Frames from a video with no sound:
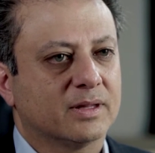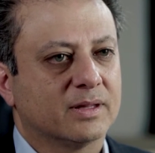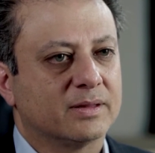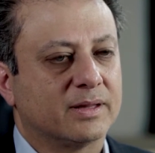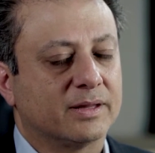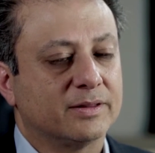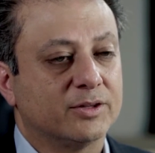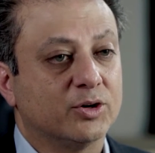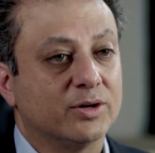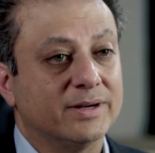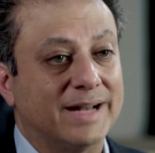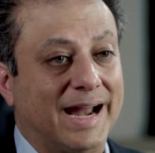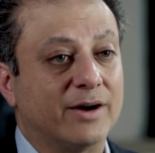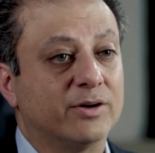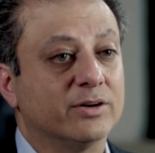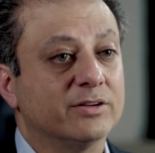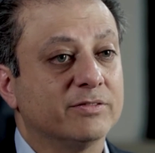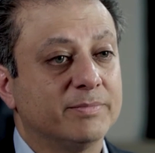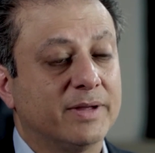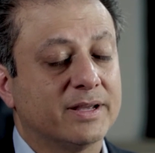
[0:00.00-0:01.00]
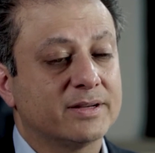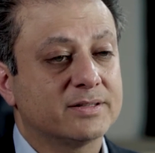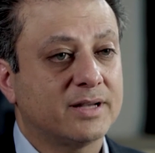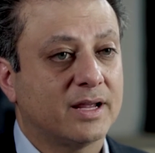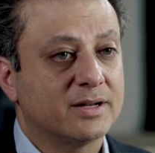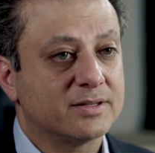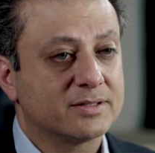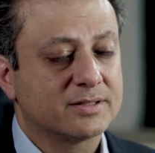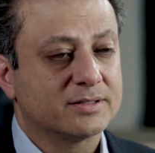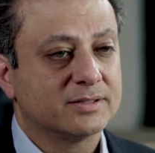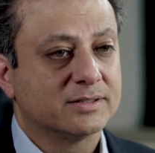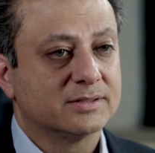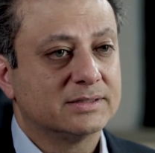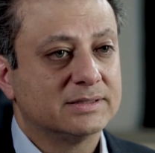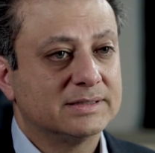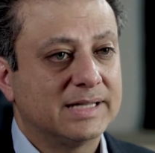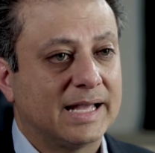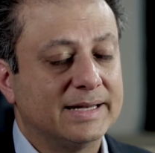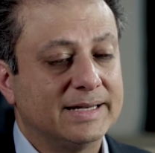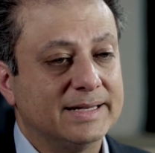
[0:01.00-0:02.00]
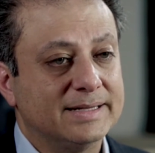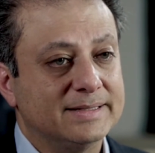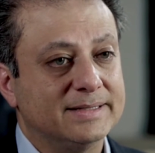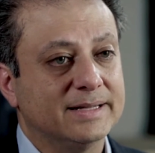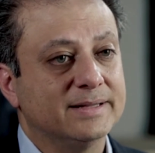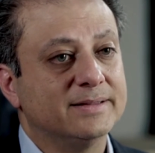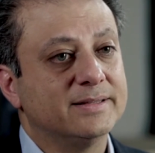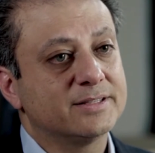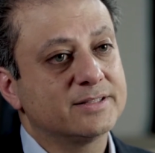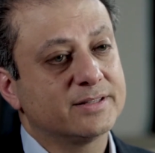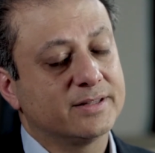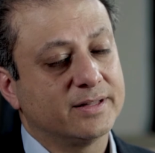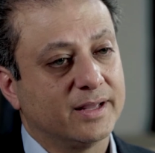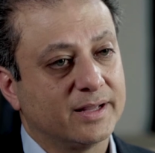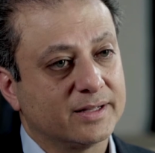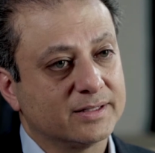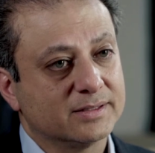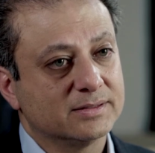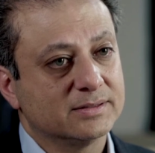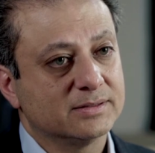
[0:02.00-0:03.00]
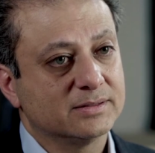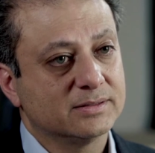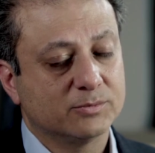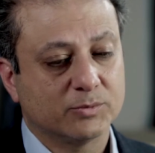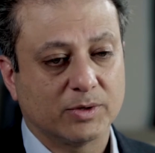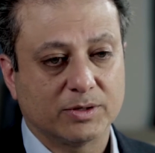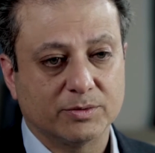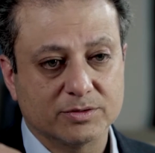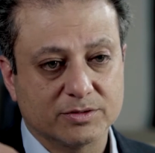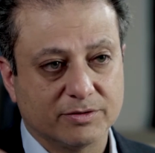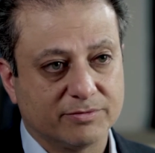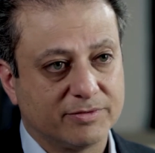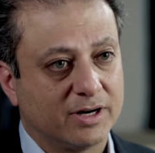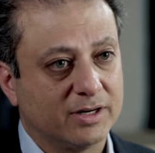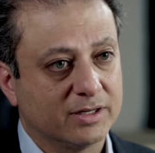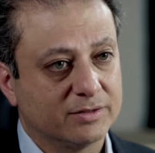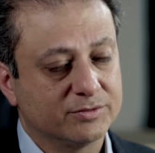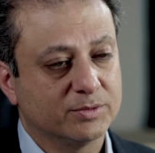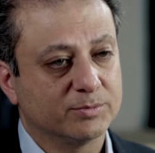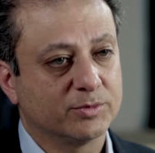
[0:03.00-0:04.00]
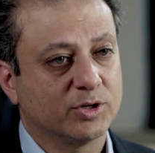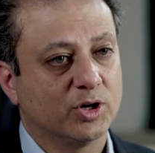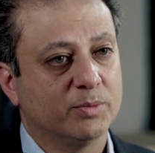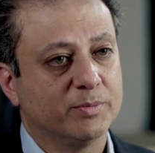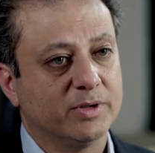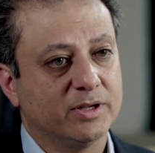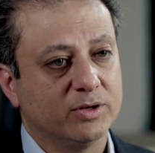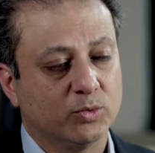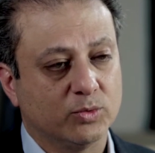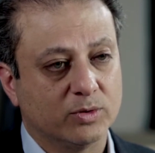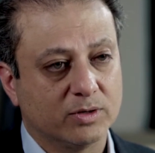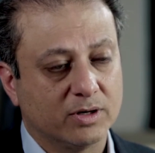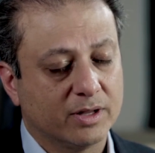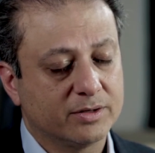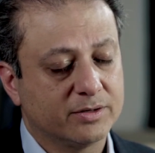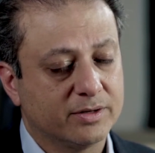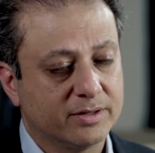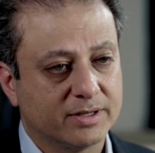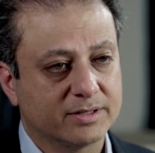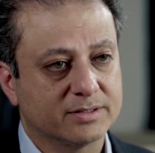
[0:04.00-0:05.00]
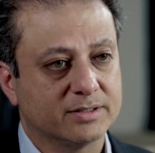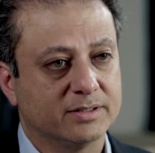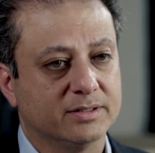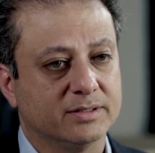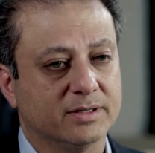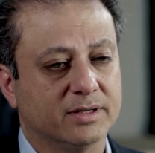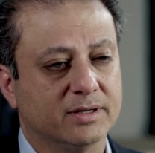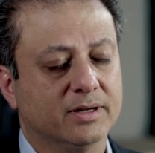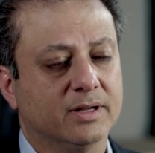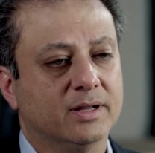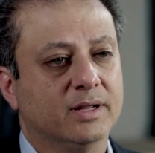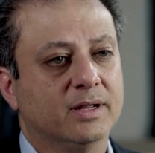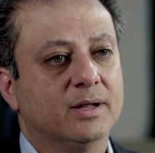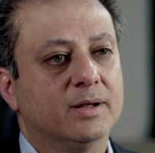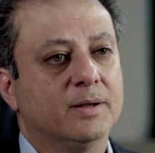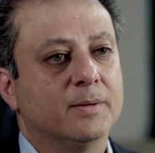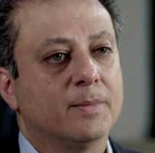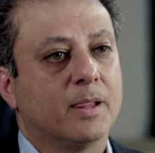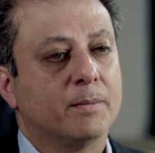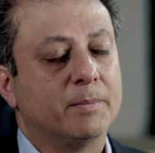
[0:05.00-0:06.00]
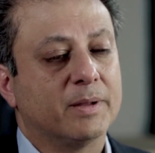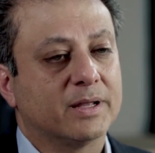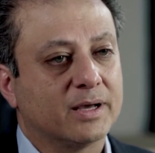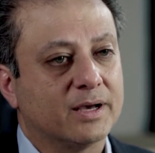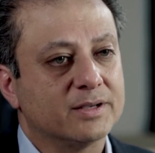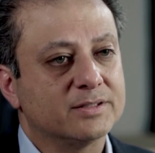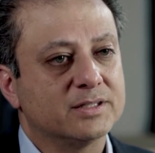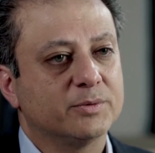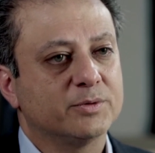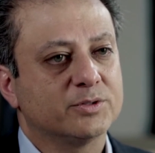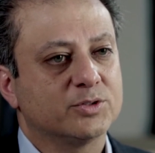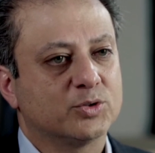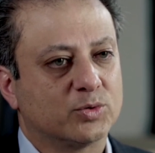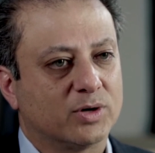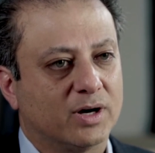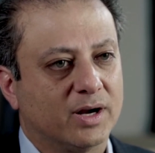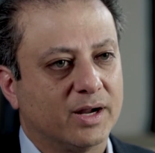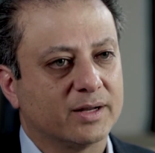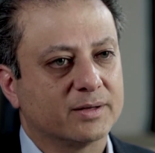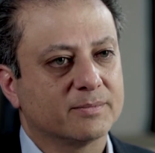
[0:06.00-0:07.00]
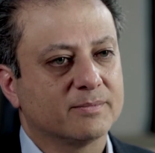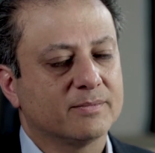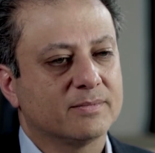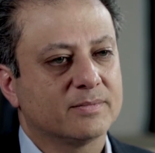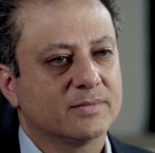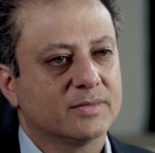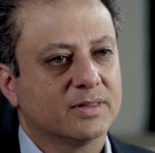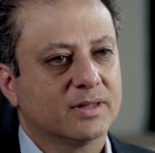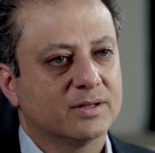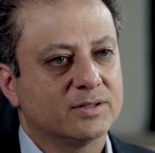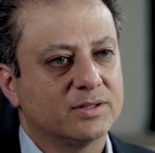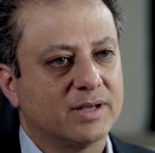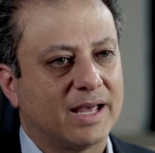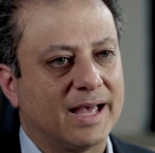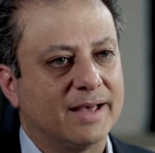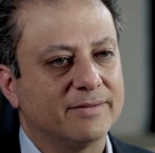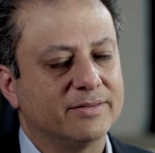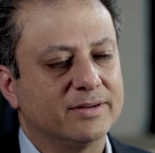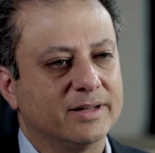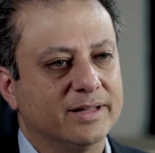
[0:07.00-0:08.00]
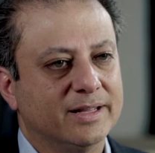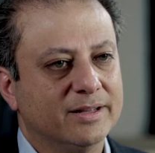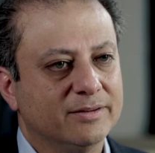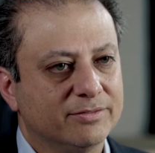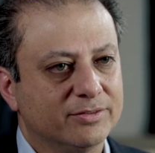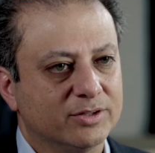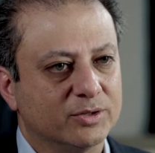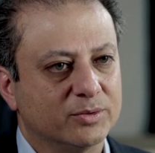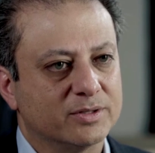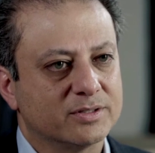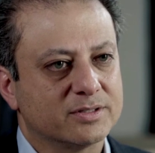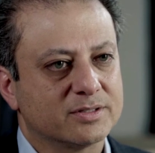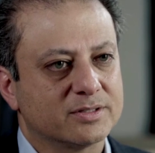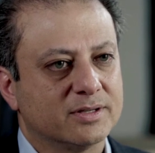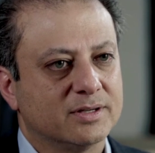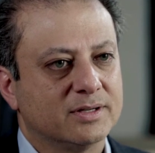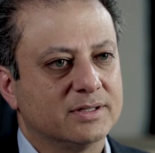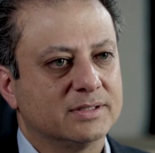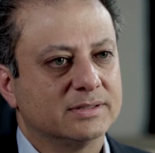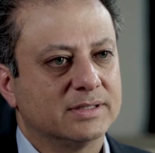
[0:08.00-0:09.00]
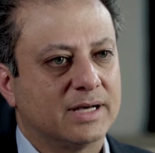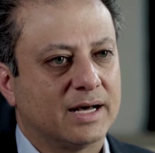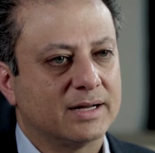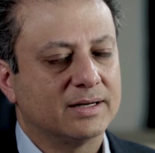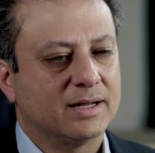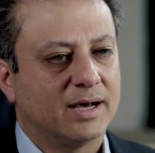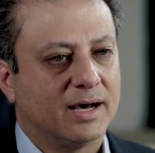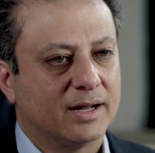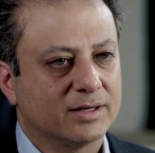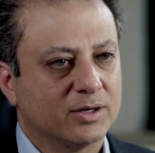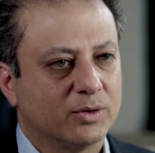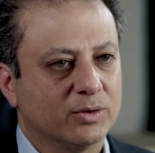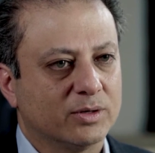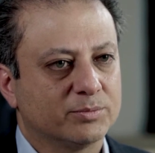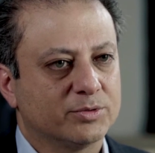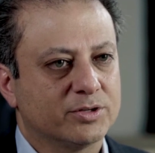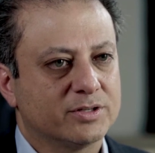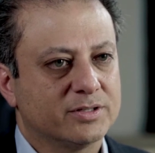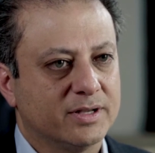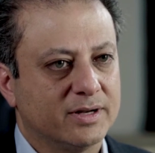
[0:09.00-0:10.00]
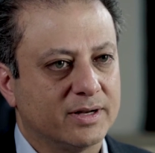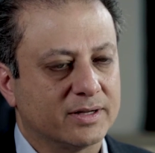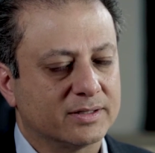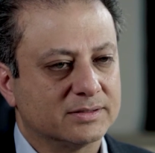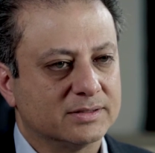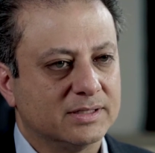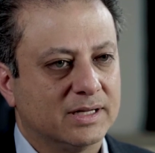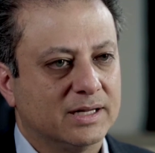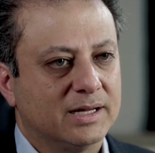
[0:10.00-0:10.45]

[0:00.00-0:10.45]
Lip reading: that your narrative makes sense. And he did this thing, whether it was the firing of Jim Comey or other things that he did, because he was trying to have an influence on an ongoing proceeding.